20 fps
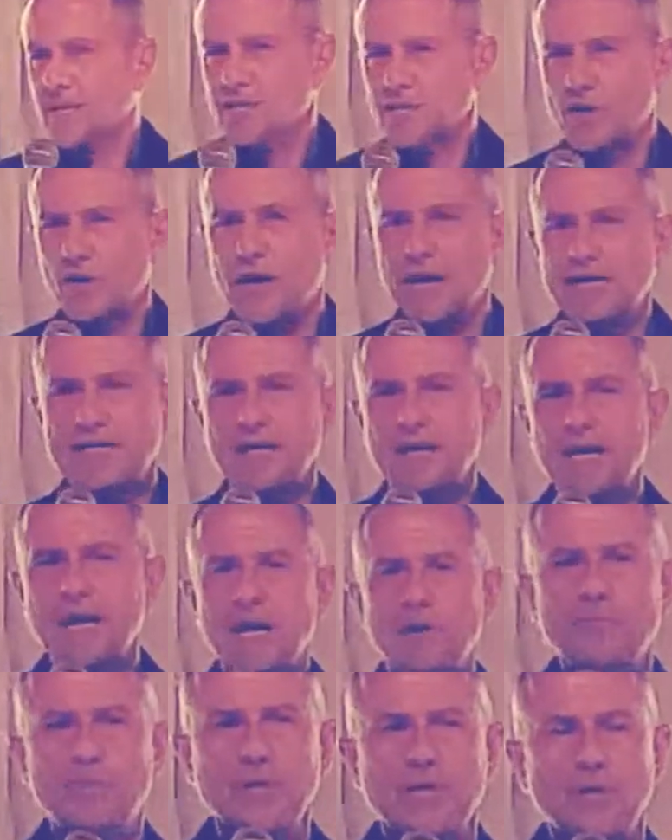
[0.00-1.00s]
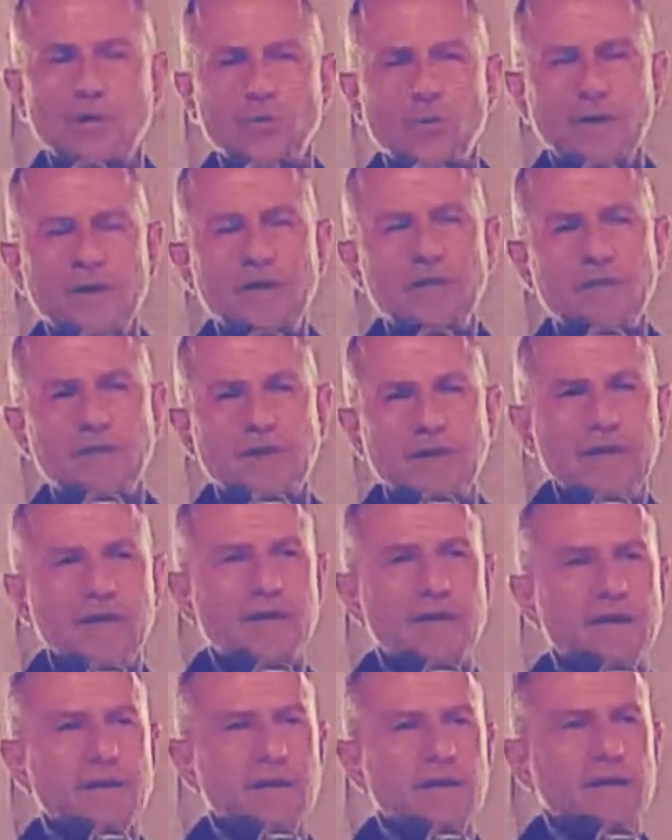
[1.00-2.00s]
So as a company, we
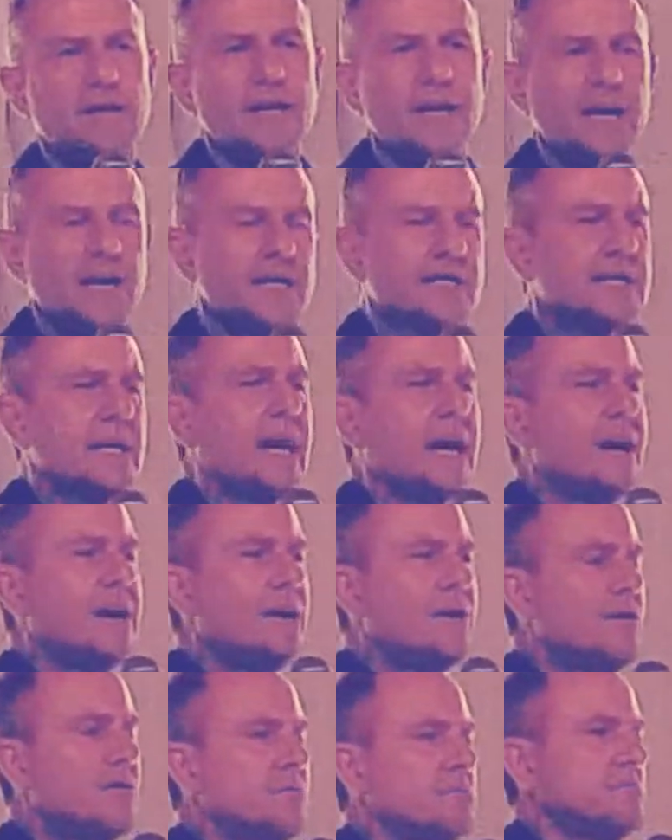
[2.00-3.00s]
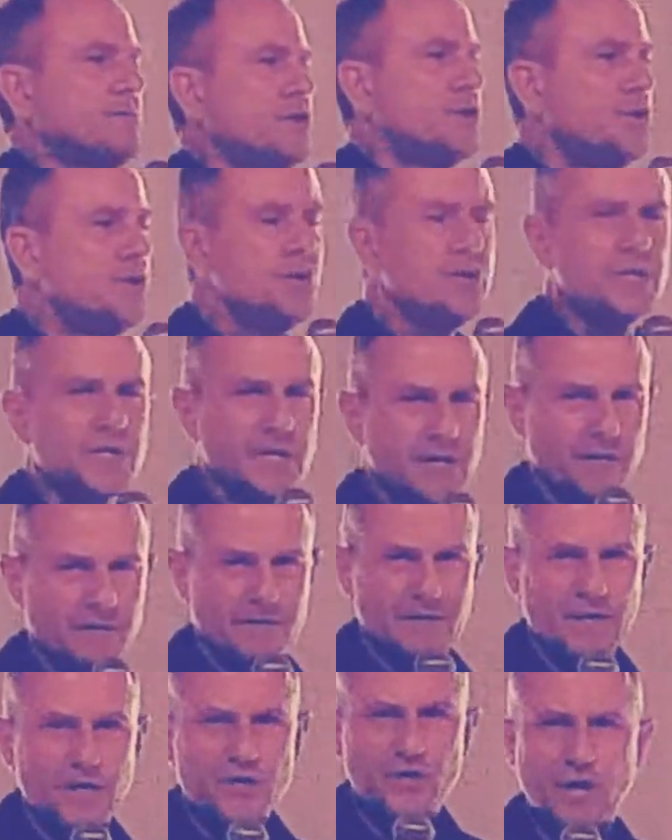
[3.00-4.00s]
think it's our duty
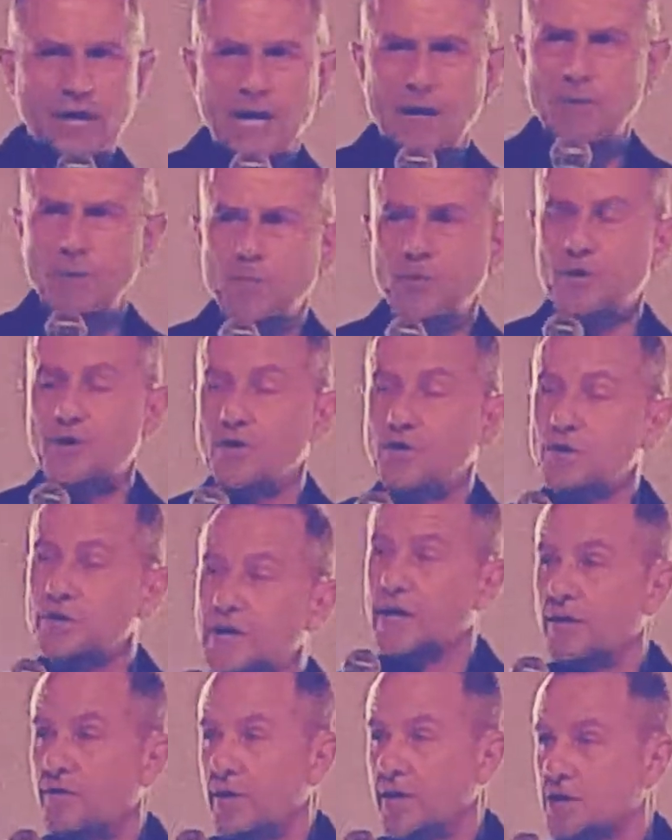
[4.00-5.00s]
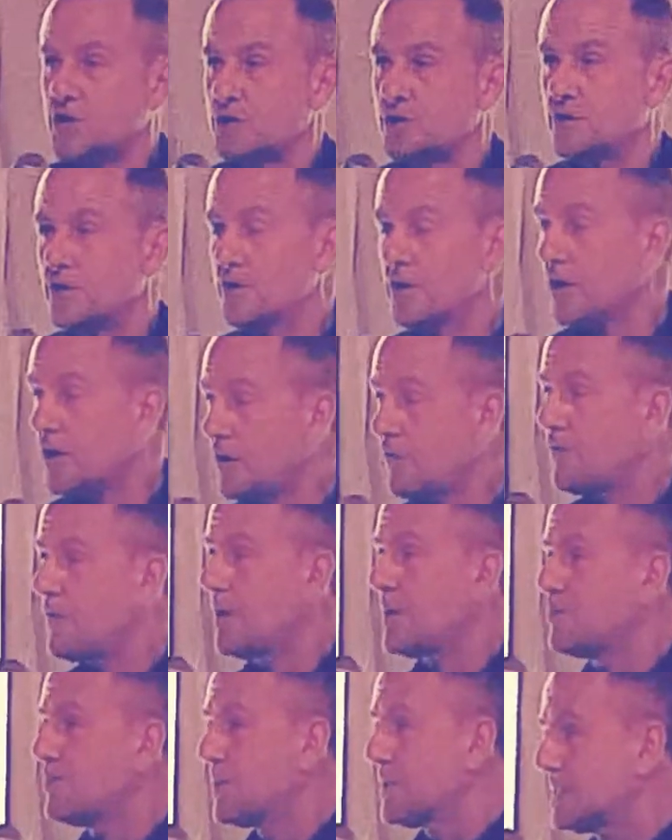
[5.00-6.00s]
to come up with a new direction, not only for
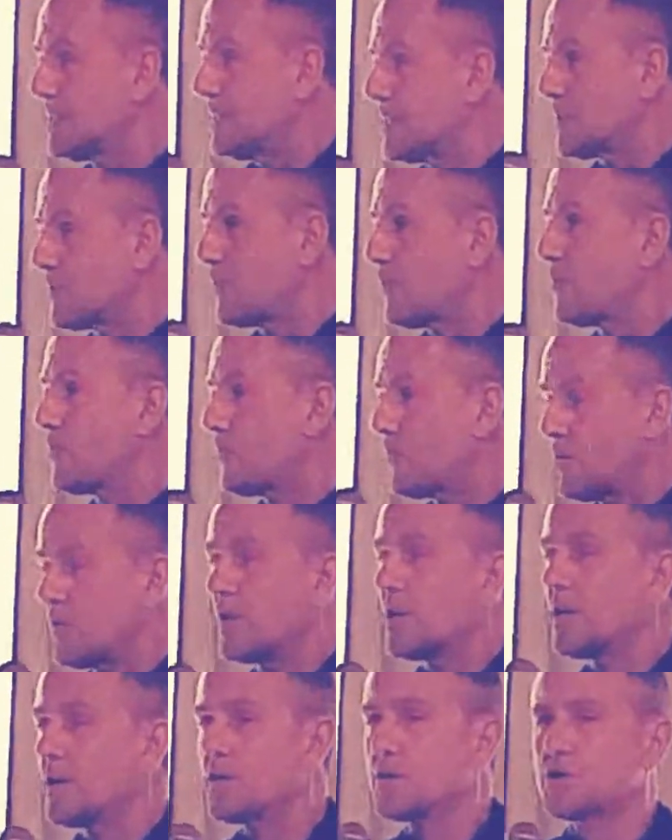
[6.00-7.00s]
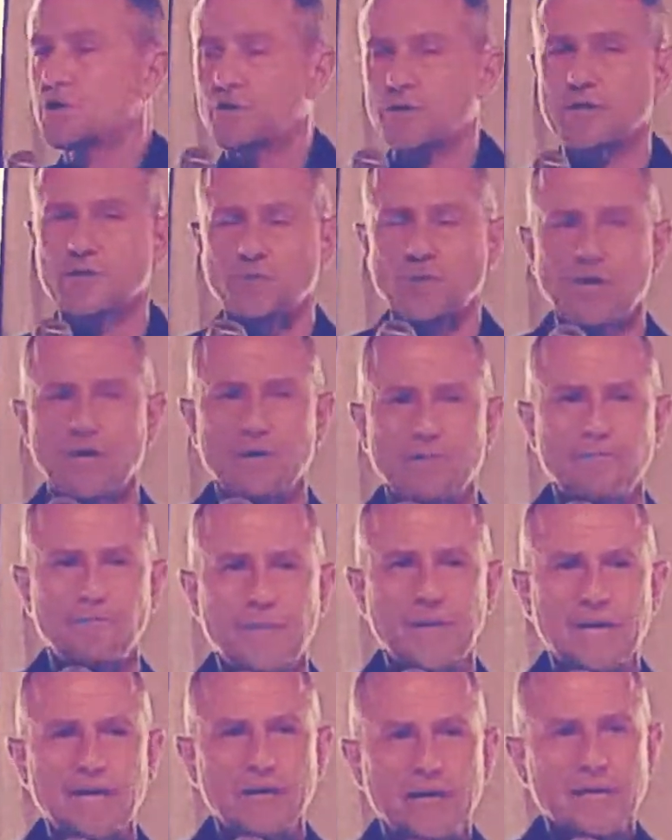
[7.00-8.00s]
our business, but for the industry as well.
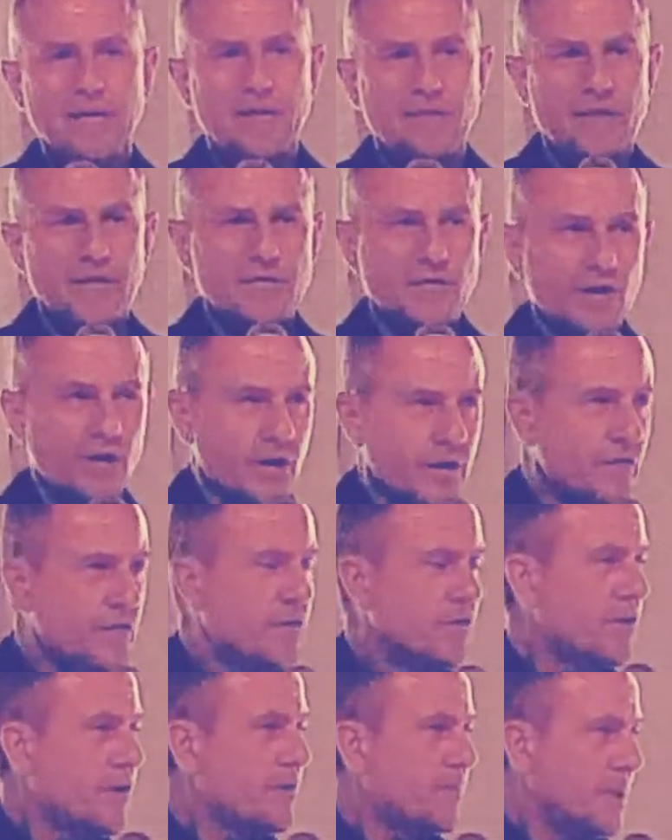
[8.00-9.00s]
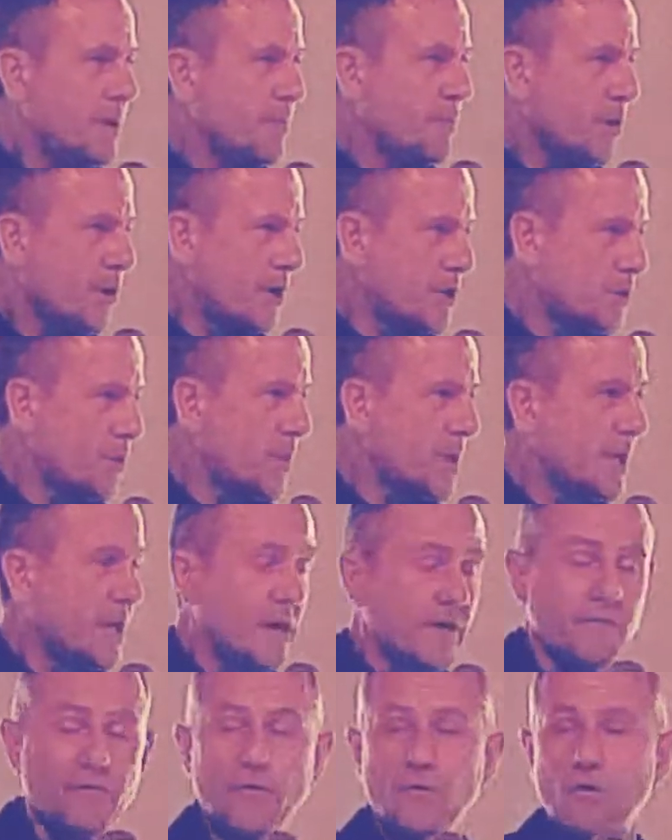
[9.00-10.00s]
There's a lot of you that have been part of
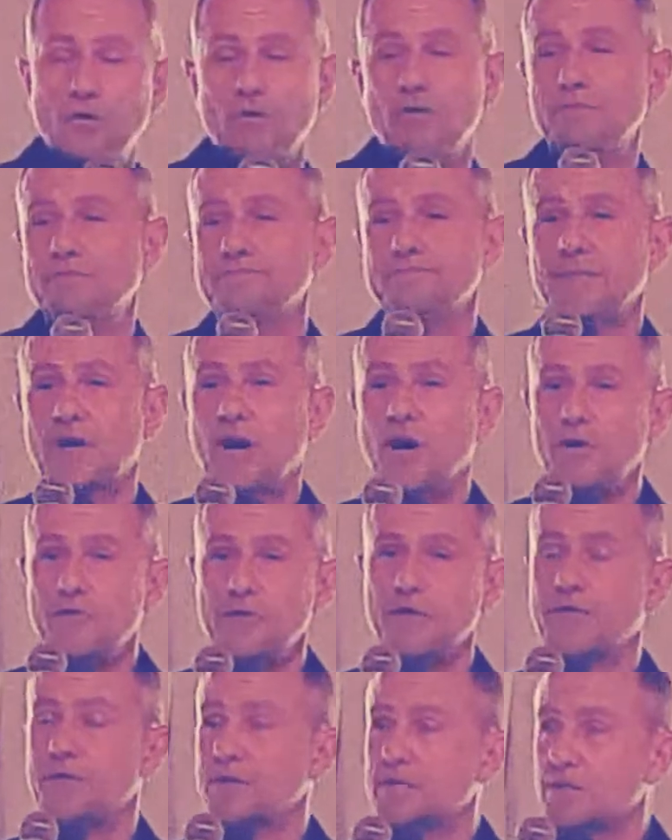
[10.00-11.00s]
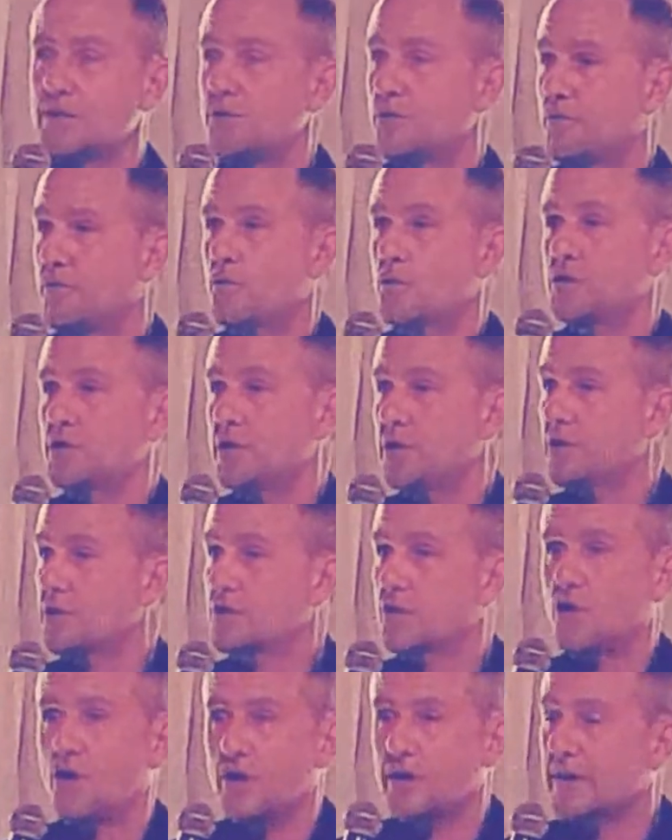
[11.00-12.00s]
Twincare for over 30 or 40
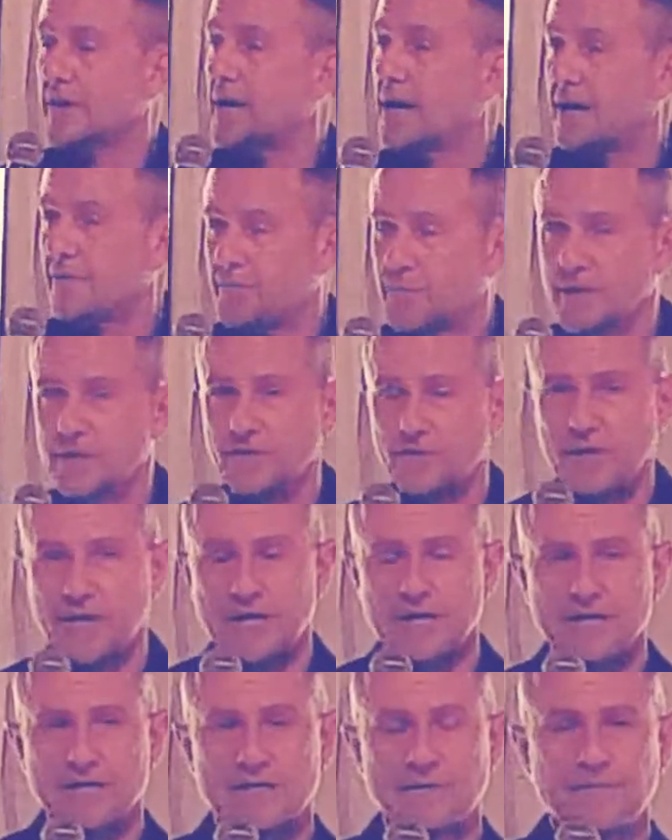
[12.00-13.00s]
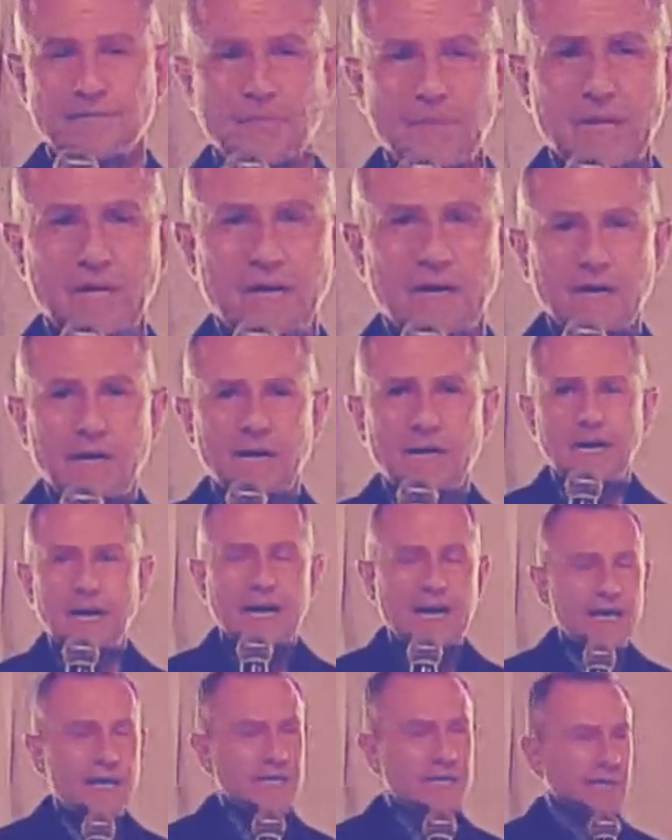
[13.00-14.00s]
years, longer than I've been around.
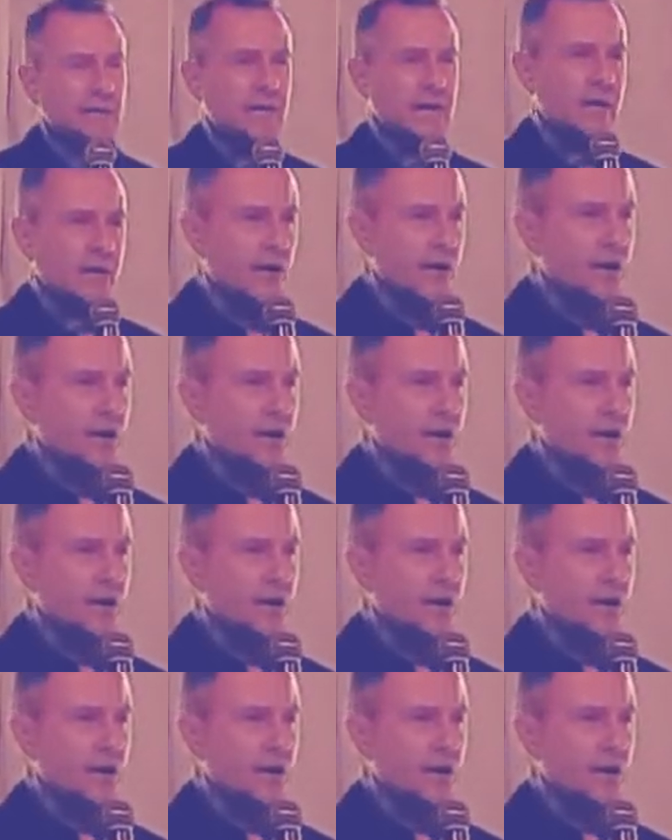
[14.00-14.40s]
And I